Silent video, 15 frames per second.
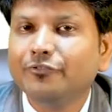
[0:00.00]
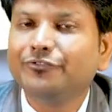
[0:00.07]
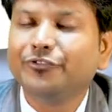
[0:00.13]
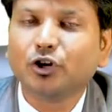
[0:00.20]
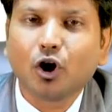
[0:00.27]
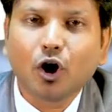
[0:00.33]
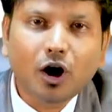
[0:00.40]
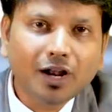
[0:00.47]

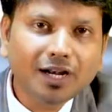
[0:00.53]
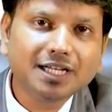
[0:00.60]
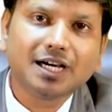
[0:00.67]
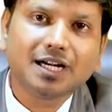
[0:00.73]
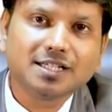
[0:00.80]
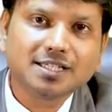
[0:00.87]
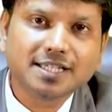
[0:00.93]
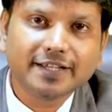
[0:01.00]
For all
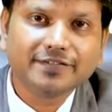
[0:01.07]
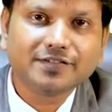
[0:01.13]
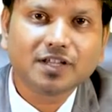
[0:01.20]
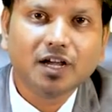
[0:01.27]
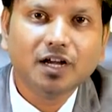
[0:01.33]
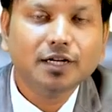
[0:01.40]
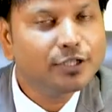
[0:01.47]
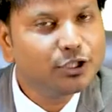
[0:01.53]
corrosives,
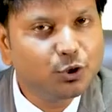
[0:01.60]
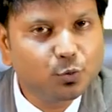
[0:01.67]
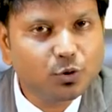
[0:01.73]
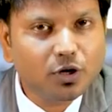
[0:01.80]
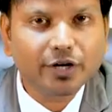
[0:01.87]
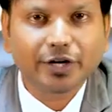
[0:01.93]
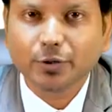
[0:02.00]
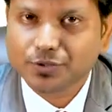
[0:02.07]
do
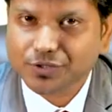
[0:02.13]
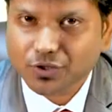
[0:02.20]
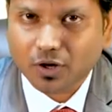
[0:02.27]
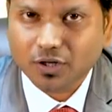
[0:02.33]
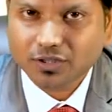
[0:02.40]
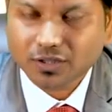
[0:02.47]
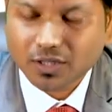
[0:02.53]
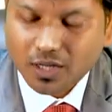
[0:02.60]
not use
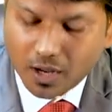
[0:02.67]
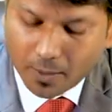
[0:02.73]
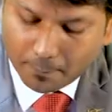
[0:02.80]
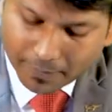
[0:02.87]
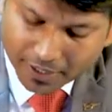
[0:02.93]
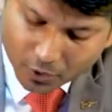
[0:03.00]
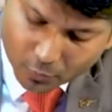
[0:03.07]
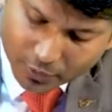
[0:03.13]
salt.
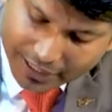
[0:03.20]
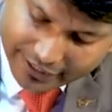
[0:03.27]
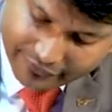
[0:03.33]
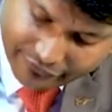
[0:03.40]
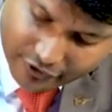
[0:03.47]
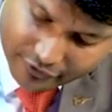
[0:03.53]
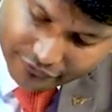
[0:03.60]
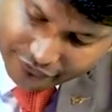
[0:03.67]
But only
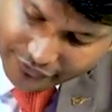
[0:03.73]
for